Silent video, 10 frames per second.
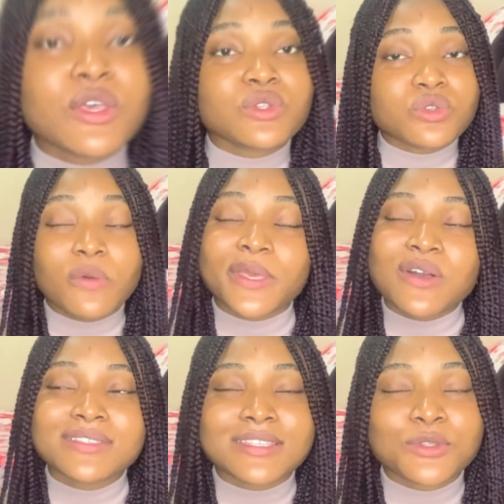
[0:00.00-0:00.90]
So
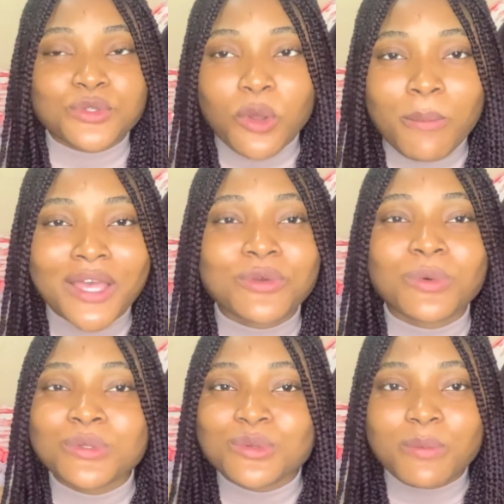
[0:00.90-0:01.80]
because it's summer, you
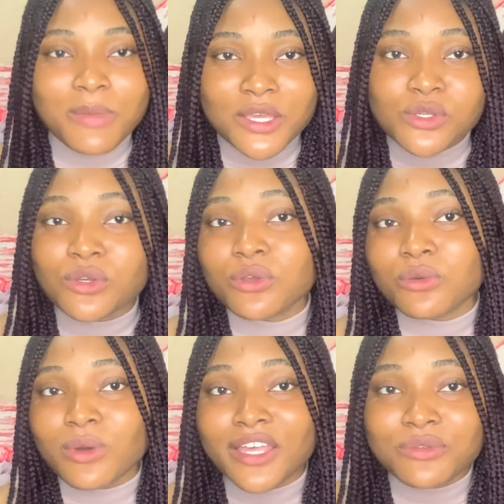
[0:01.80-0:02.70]
want to make sure
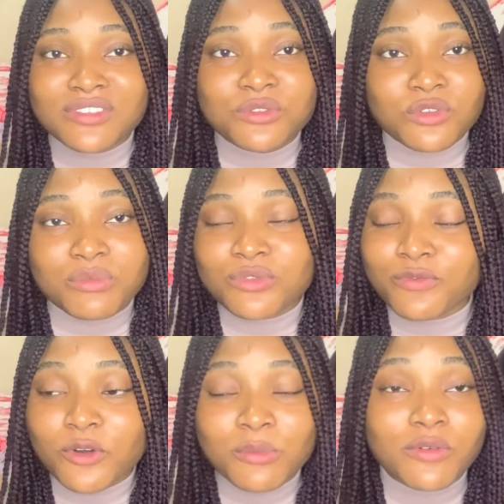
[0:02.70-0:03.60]
you are using some
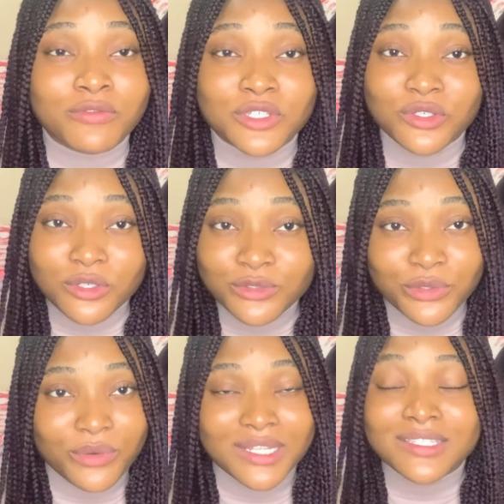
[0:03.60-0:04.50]
form of
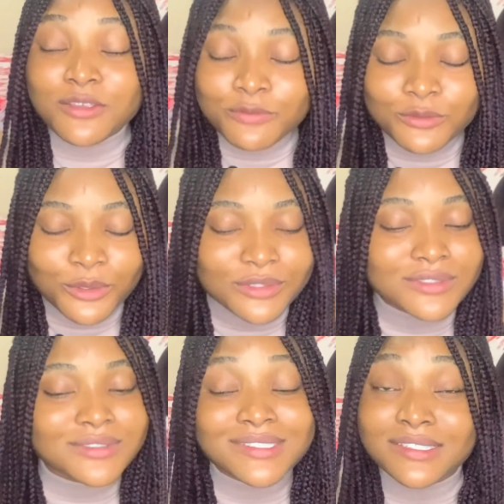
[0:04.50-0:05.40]
deodorant. If not,
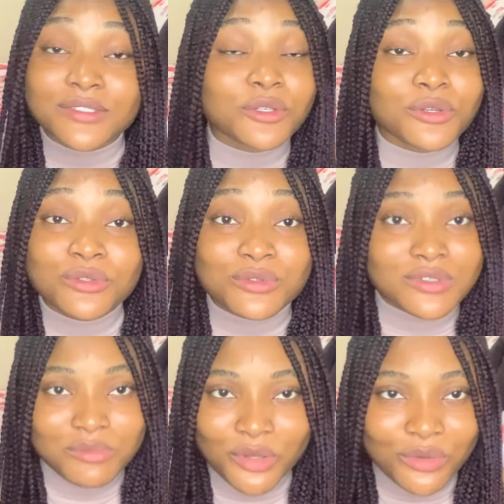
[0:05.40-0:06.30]
sis, you're going to
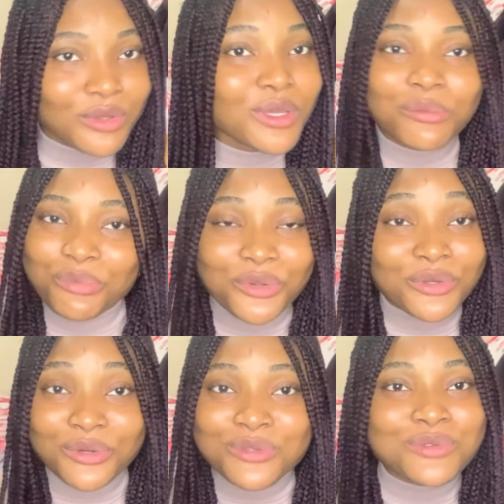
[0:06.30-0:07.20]
smell. Bro,
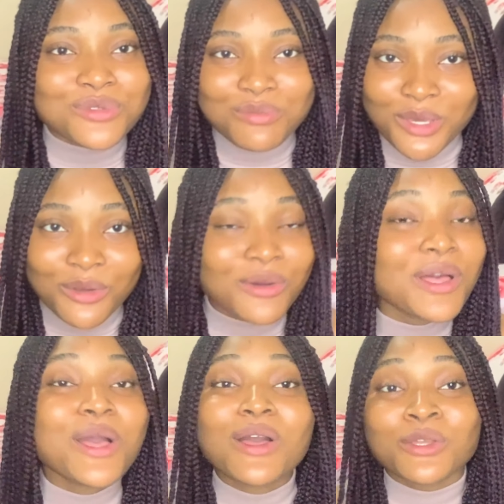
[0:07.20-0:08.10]
you're going to
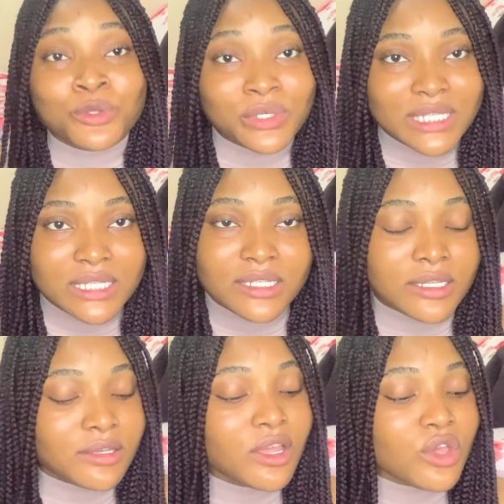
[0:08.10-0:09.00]
smell. No
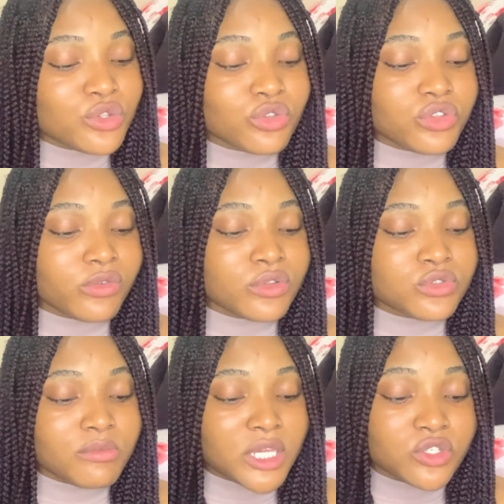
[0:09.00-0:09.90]
kidding. So you
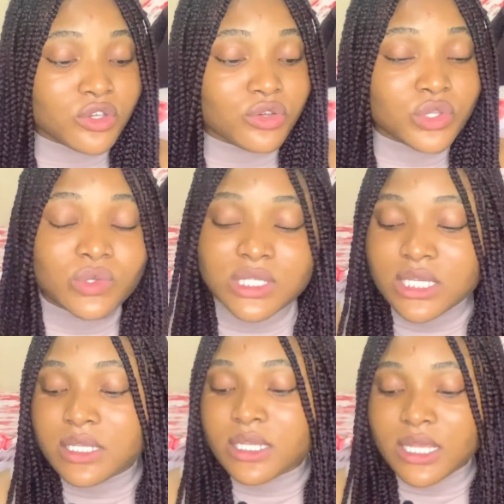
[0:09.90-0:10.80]
want to make sure you're
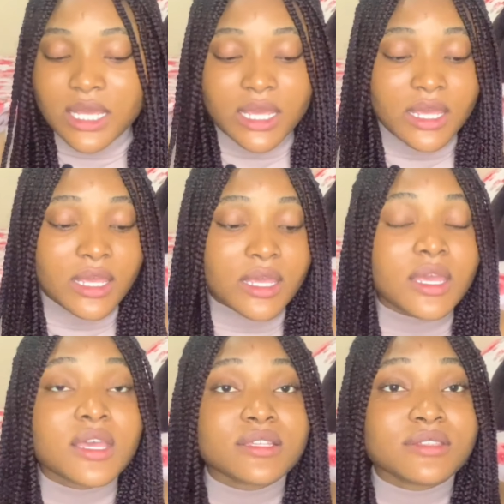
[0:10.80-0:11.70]
using a
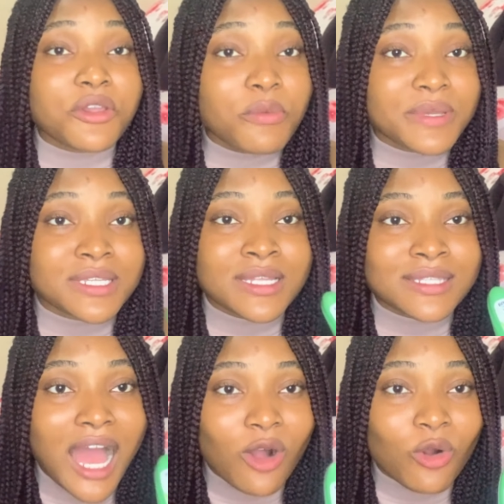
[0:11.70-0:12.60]

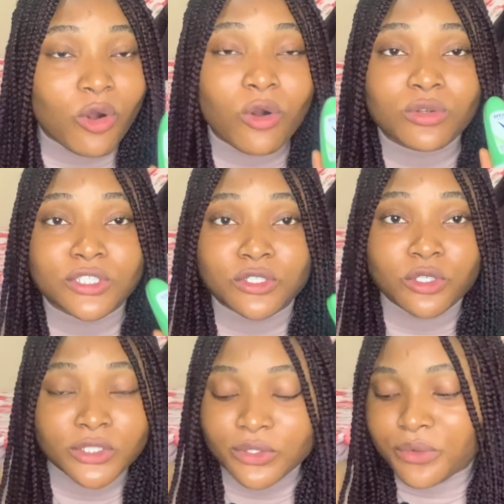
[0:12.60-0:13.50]
0% alcohol
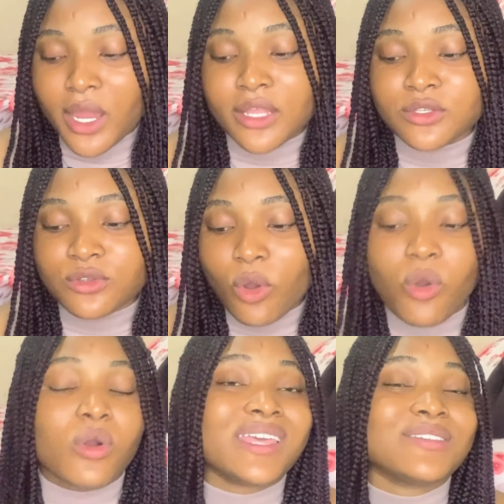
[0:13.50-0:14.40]
deodorant
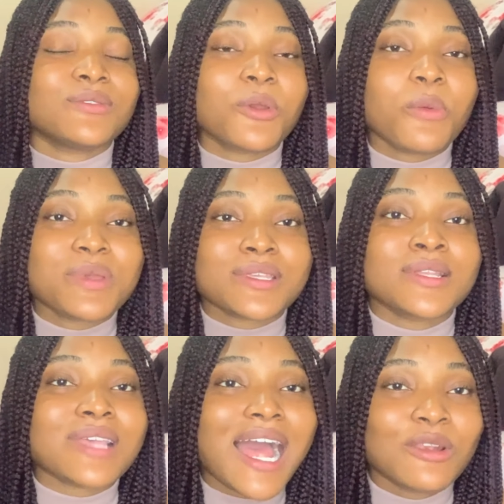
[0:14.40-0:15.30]
or a
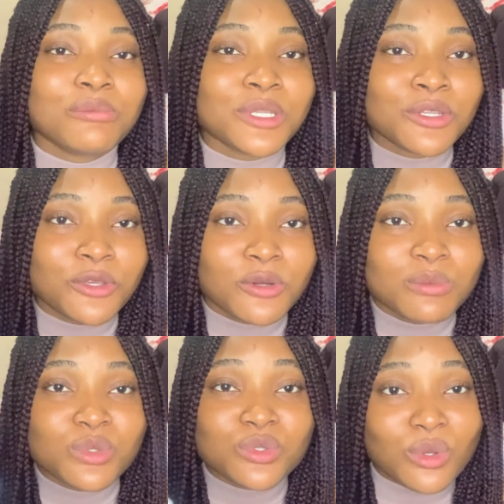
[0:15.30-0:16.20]
0%
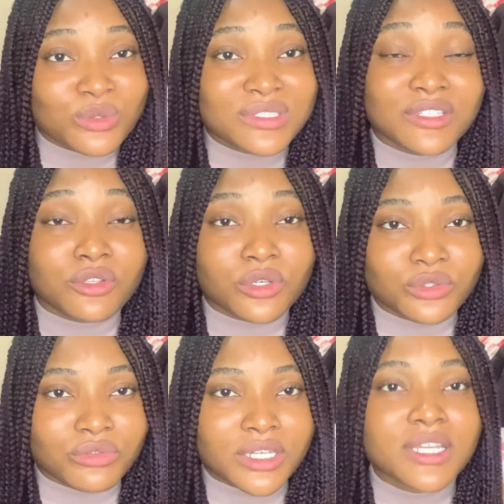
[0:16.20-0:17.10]
aluminium salt
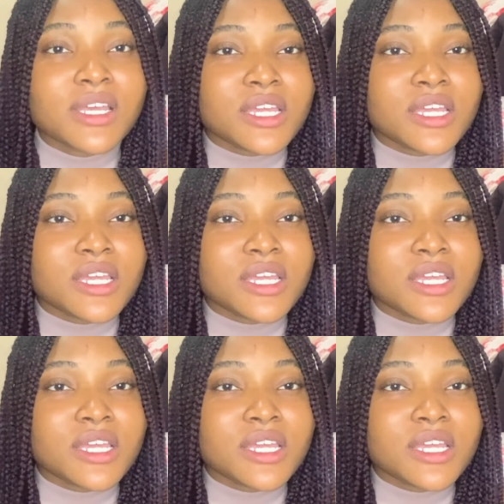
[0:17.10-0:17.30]
deodorant.